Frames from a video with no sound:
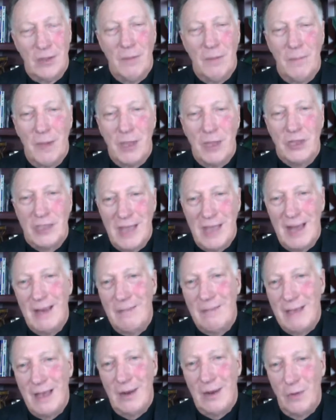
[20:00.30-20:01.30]
the
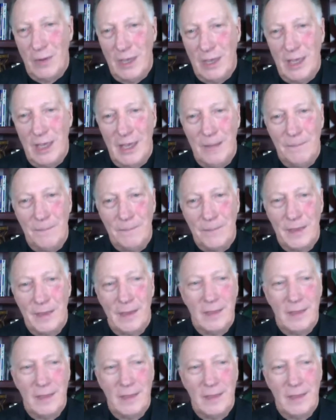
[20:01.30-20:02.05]
B'Tselem Elohim,